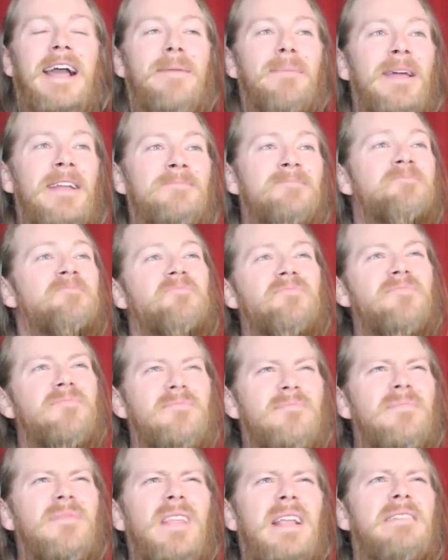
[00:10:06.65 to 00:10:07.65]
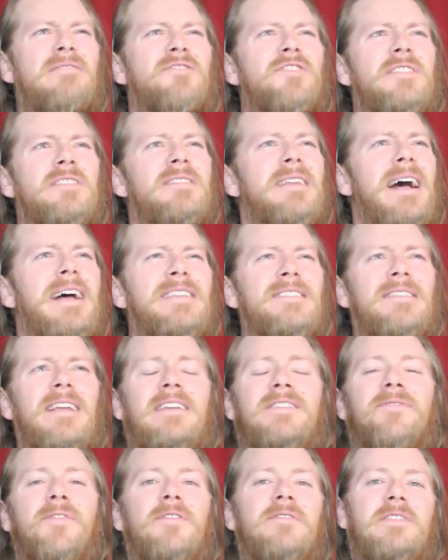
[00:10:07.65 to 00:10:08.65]
I mean, just as,
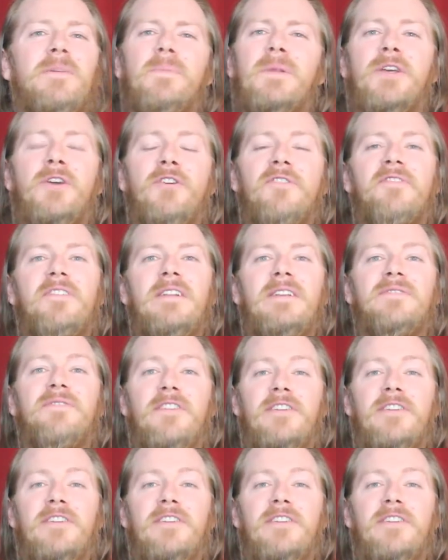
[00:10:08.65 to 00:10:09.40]
as far as some of the goofiness,